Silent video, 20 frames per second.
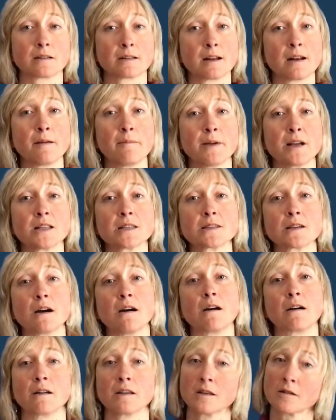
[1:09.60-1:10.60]
elements
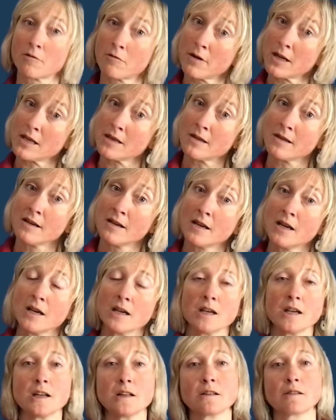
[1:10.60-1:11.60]
are in green,
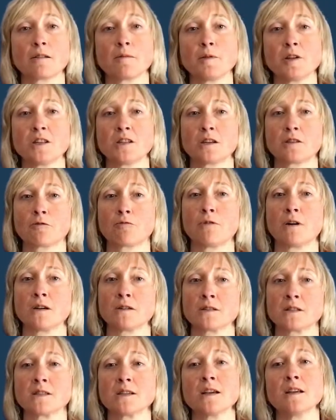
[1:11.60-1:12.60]
intermediate
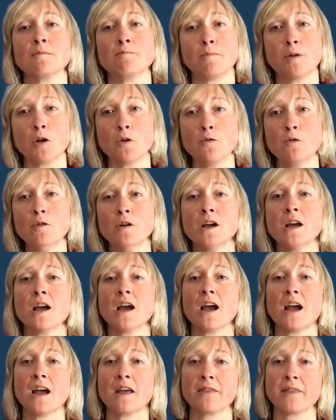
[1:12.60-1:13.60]
ones in blue,
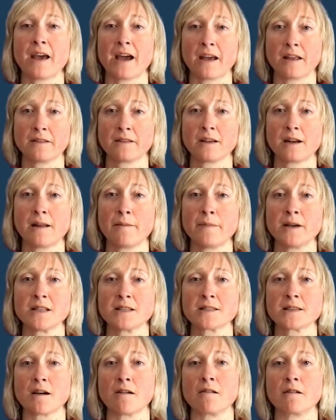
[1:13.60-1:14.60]
and end
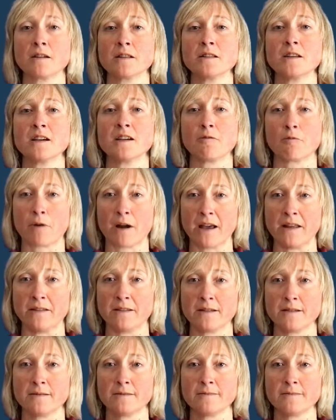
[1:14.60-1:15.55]
elements are in red.